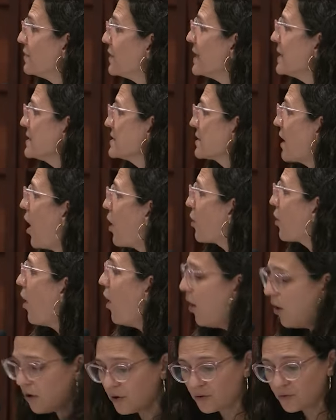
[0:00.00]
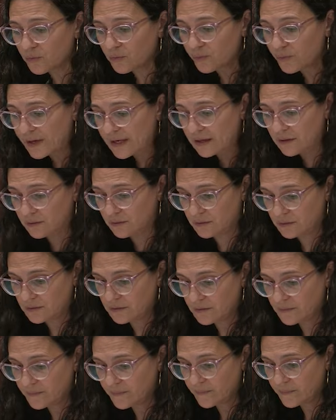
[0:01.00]
and these are all
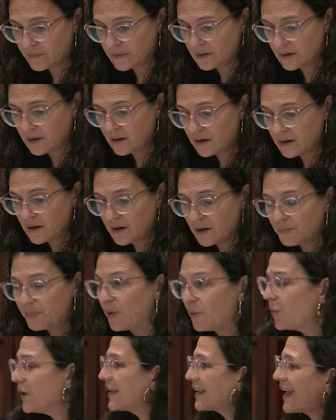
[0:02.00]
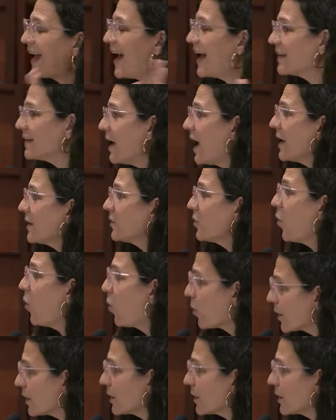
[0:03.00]
real. But we cannot